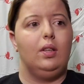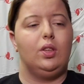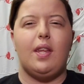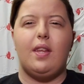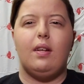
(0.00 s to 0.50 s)

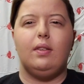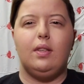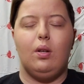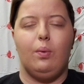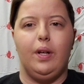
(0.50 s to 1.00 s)
So I thought that was a
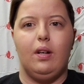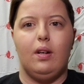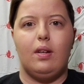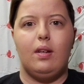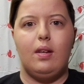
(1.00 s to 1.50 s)
little
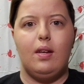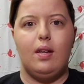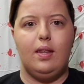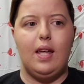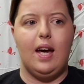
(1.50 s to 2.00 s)
weird
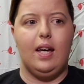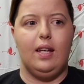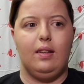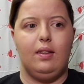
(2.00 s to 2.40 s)
that